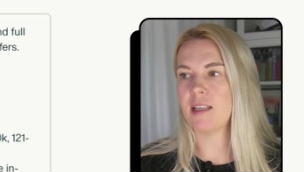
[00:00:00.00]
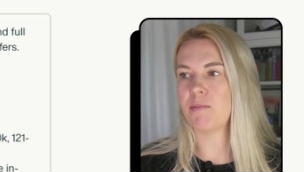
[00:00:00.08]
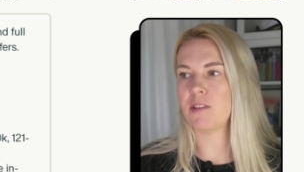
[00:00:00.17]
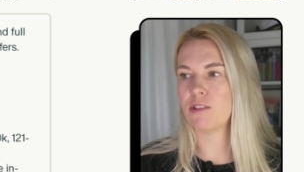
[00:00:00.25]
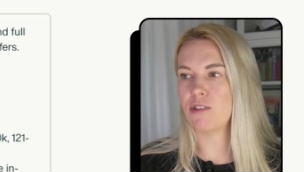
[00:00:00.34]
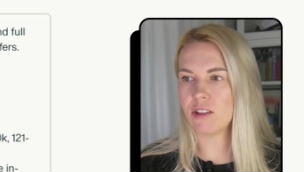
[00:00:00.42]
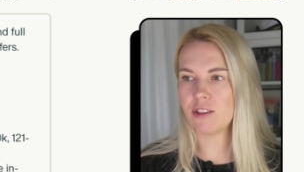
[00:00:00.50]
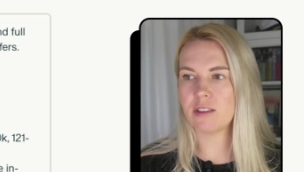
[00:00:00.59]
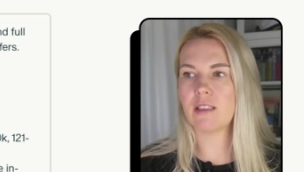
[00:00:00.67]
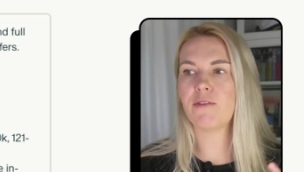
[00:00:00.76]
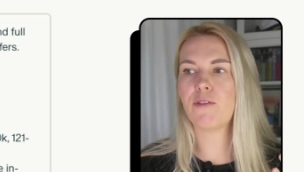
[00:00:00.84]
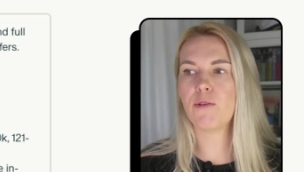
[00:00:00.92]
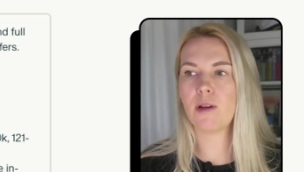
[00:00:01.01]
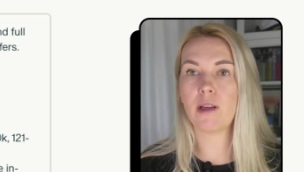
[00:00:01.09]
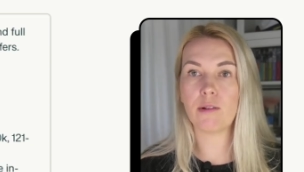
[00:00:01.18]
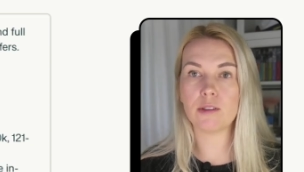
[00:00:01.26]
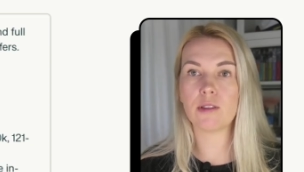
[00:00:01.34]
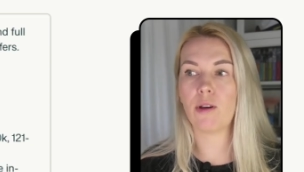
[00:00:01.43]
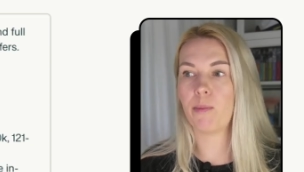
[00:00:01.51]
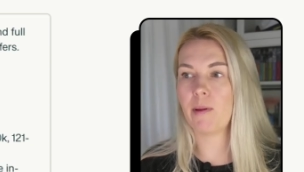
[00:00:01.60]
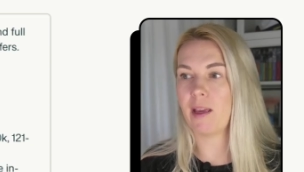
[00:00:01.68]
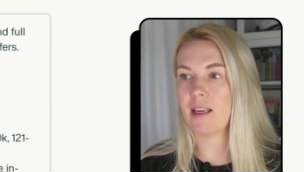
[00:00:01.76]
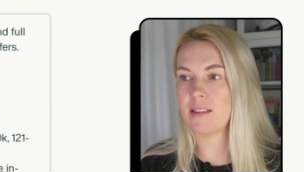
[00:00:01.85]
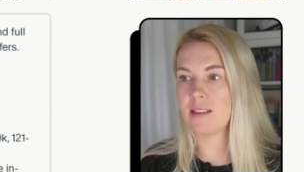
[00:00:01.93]
instructions and full code
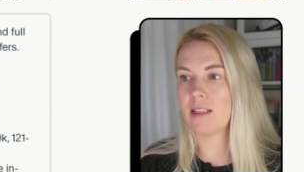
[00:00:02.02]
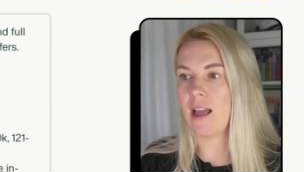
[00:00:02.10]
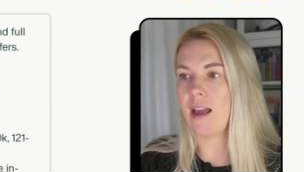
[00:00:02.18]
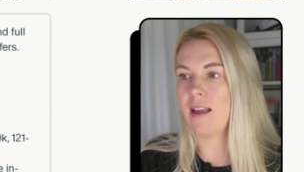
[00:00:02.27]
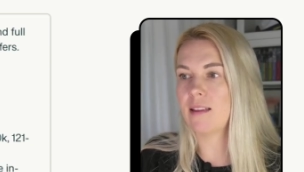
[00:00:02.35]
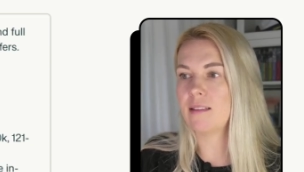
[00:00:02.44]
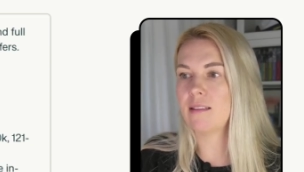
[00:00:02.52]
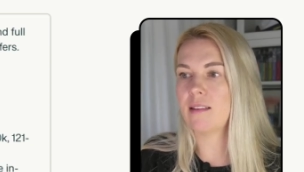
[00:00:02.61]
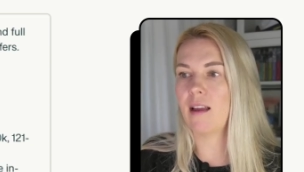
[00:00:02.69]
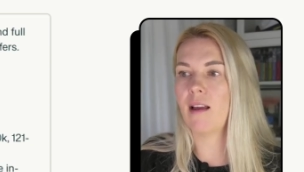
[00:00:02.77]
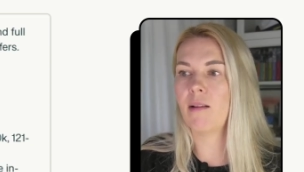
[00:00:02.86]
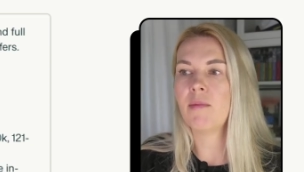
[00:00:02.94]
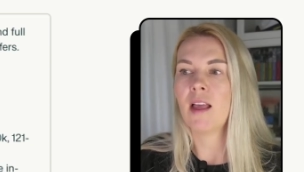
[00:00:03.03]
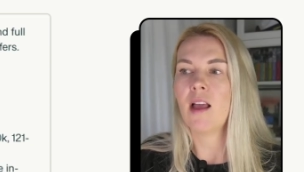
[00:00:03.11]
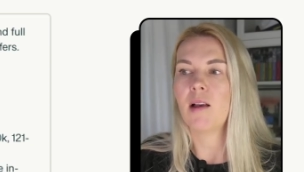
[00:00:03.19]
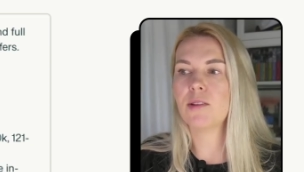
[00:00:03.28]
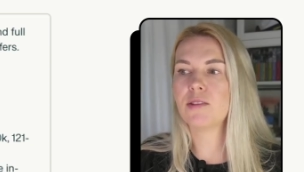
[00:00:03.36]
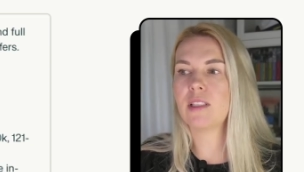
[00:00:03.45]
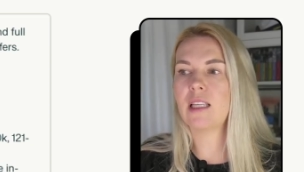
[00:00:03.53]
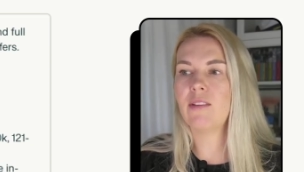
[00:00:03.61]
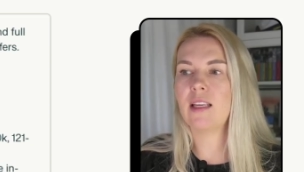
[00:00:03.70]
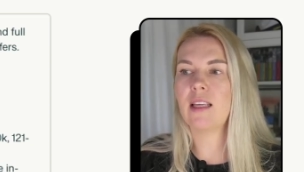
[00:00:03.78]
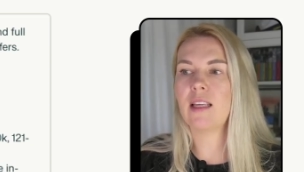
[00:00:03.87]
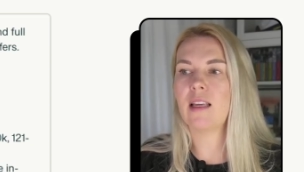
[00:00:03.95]
copy-paste. And I'm also
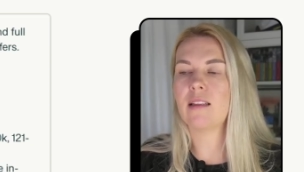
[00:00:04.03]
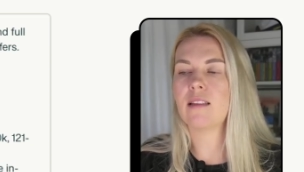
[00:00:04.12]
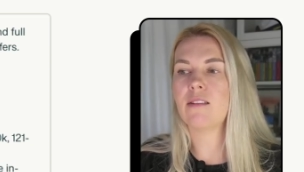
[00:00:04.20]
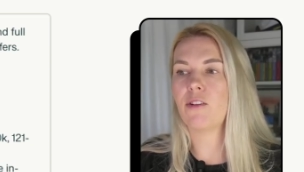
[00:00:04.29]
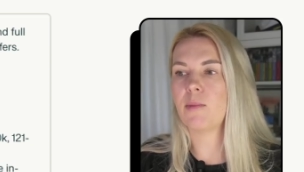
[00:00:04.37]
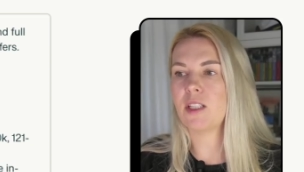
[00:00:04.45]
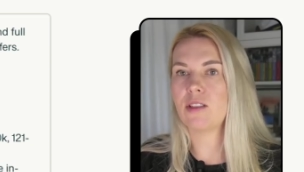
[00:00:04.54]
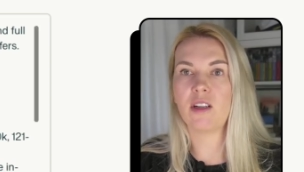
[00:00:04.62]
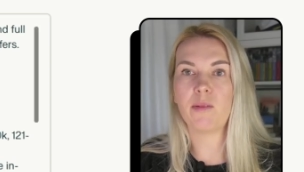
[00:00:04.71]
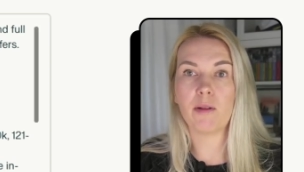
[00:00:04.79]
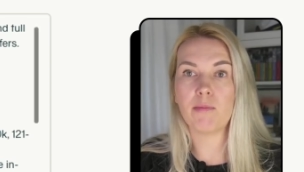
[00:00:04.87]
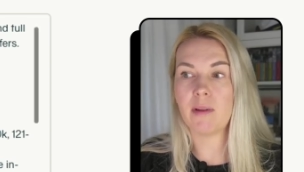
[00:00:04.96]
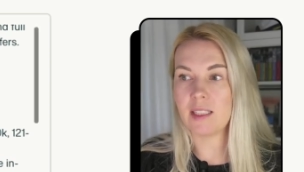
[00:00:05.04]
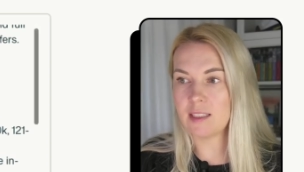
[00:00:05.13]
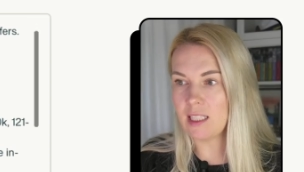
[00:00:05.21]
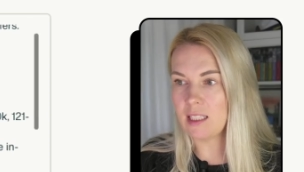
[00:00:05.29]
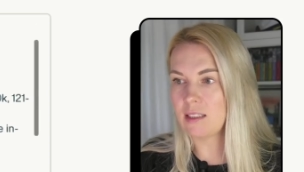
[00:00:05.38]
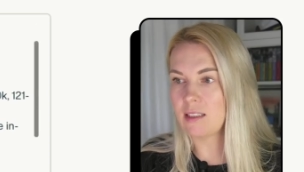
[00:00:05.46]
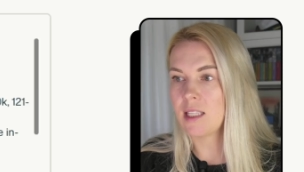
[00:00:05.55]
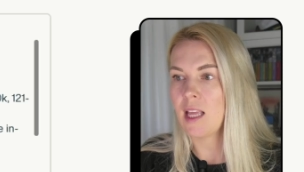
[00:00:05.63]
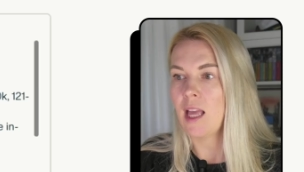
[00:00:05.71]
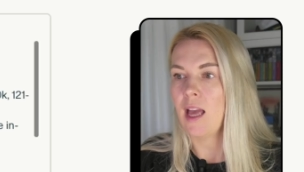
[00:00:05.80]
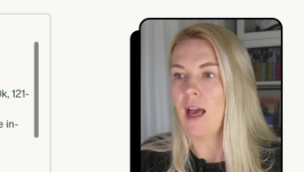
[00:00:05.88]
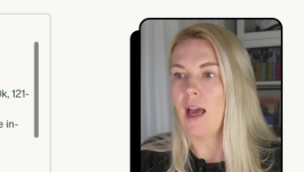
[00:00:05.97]
giving it information about my site.
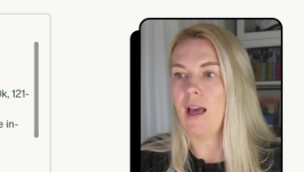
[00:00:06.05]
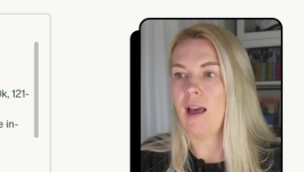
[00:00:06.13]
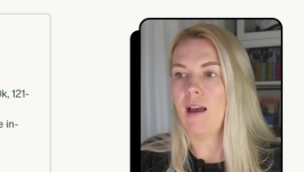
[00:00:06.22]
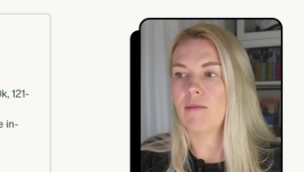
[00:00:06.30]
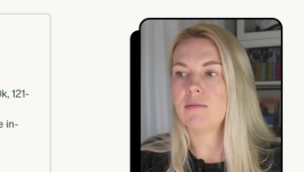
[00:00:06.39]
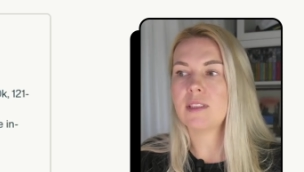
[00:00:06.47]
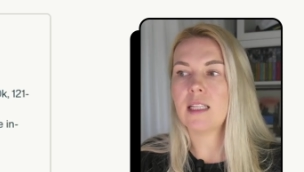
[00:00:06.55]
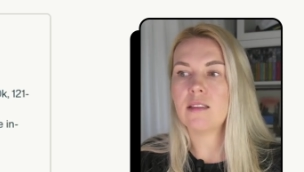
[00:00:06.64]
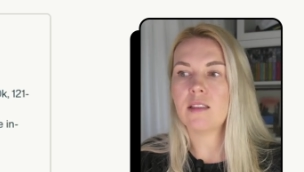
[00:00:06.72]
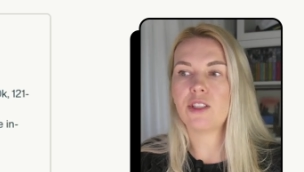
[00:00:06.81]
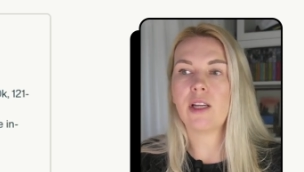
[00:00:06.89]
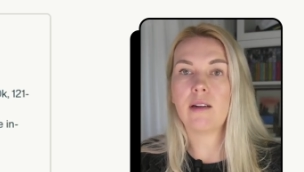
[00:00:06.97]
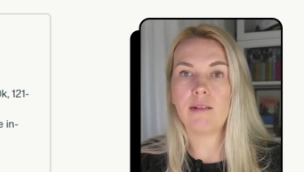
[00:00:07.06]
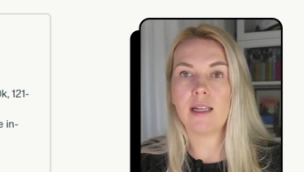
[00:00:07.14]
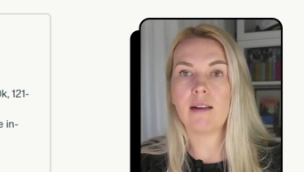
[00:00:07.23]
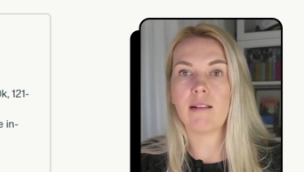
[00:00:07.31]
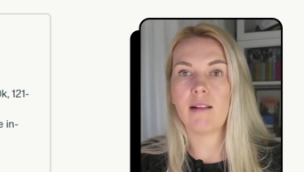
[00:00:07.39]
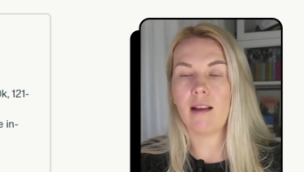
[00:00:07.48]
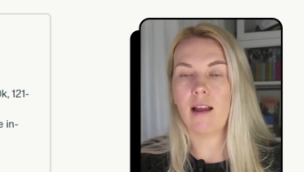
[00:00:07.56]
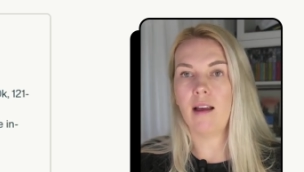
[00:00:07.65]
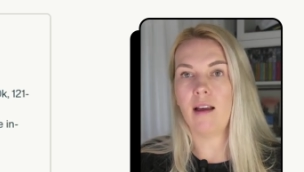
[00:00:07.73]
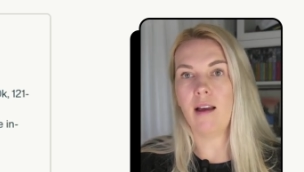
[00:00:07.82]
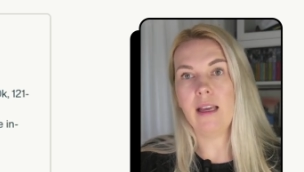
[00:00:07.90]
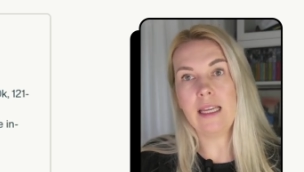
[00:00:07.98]
Then the generator
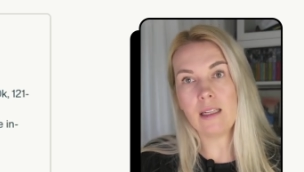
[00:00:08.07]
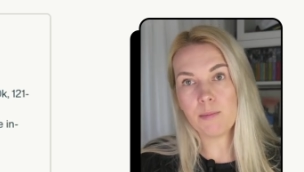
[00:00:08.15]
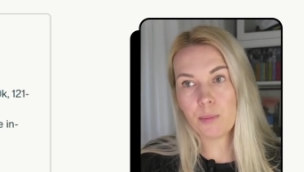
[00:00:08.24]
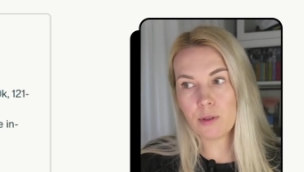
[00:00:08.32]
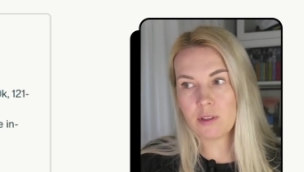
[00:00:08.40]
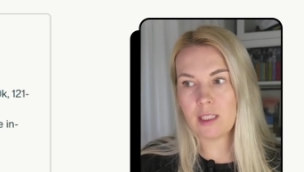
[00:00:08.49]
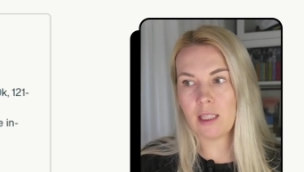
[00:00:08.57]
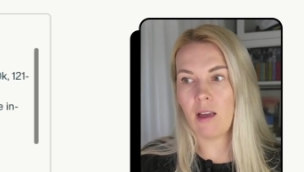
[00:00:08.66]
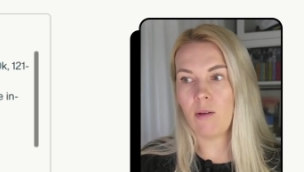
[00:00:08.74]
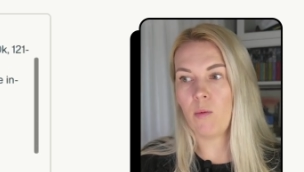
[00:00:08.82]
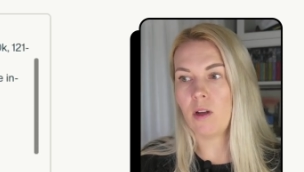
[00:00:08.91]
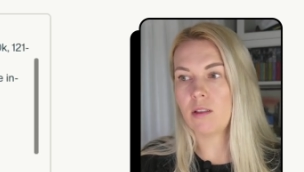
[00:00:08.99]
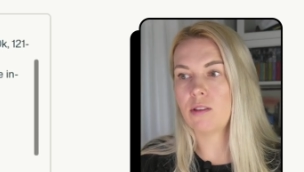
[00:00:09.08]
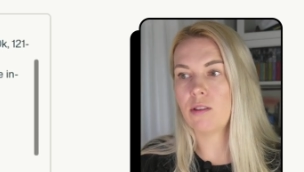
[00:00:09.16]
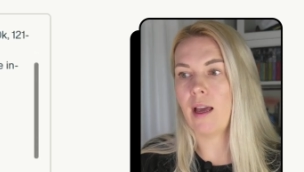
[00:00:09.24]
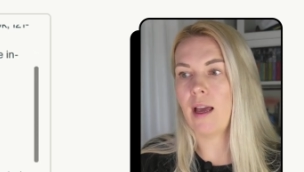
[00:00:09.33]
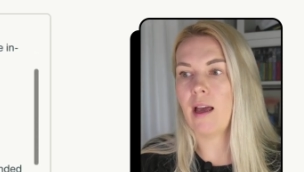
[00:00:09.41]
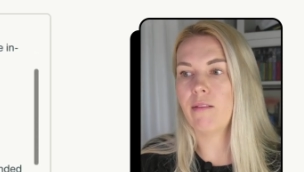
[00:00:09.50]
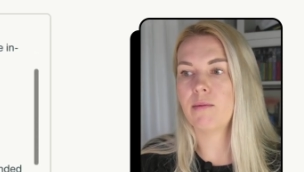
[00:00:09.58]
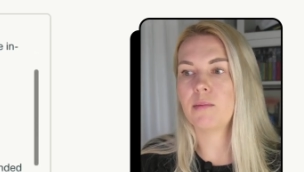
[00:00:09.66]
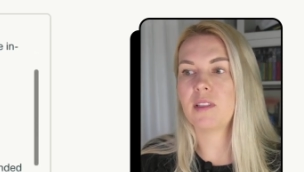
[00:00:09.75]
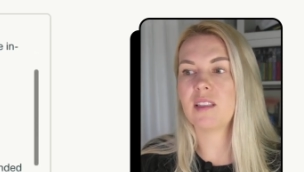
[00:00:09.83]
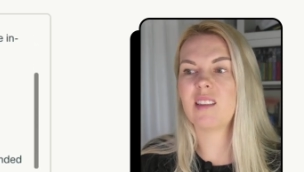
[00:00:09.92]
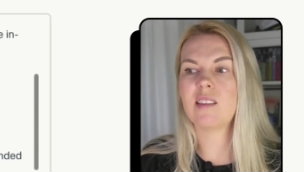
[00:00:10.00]
inputs that I want to have,
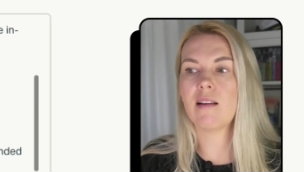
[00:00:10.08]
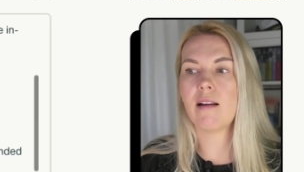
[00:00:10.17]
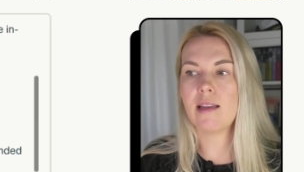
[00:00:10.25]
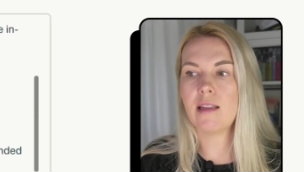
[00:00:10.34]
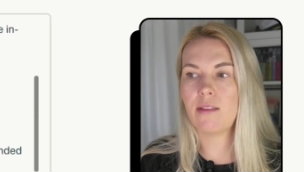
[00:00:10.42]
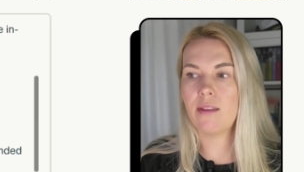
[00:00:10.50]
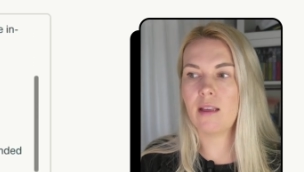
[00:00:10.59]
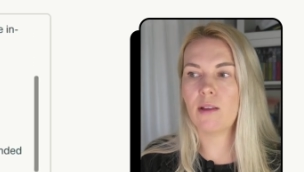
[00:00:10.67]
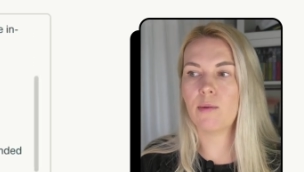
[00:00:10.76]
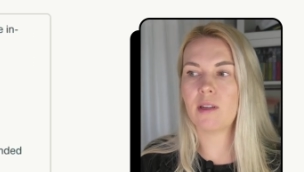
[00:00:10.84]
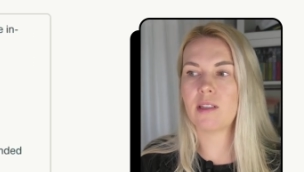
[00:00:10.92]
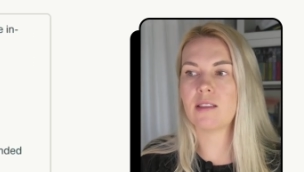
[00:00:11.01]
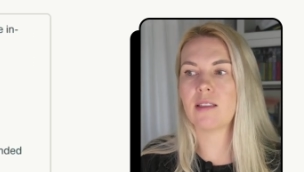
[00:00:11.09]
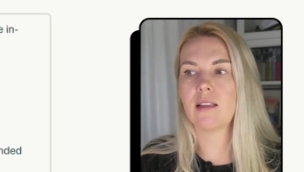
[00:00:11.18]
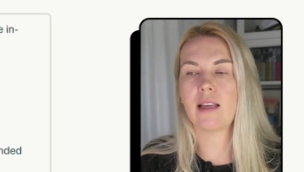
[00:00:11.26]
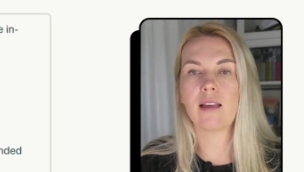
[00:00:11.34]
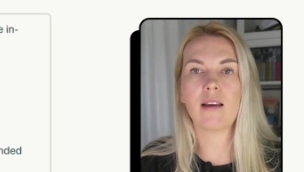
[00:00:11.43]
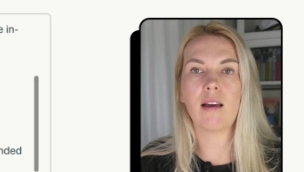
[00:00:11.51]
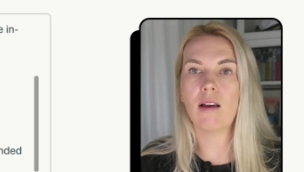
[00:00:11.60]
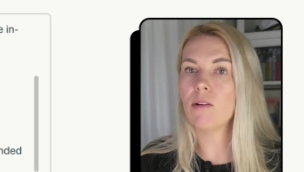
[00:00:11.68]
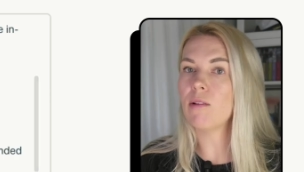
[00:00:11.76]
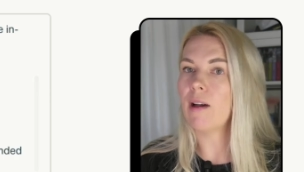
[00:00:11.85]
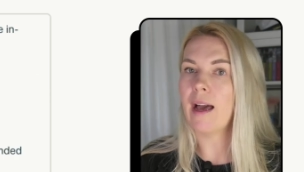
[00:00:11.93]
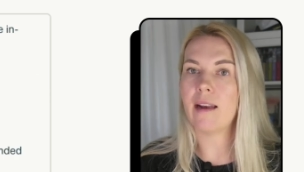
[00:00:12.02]
the design thing where it's like,
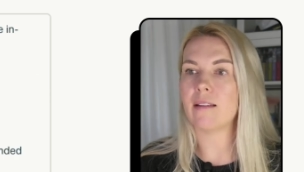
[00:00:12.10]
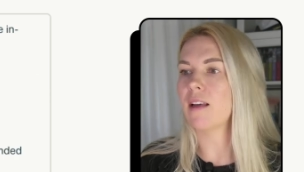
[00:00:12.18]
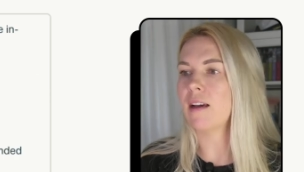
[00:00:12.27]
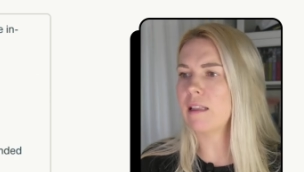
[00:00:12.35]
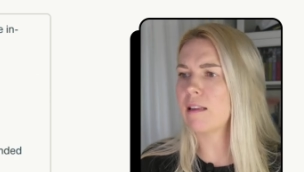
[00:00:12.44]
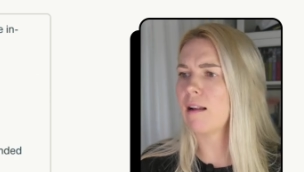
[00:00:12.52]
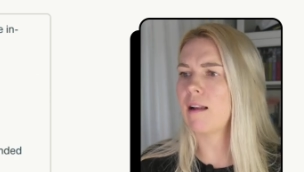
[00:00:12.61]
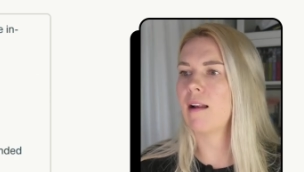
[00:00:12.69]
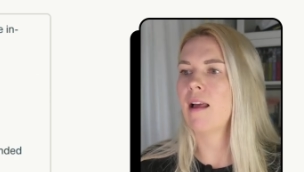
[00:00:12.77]
add a title,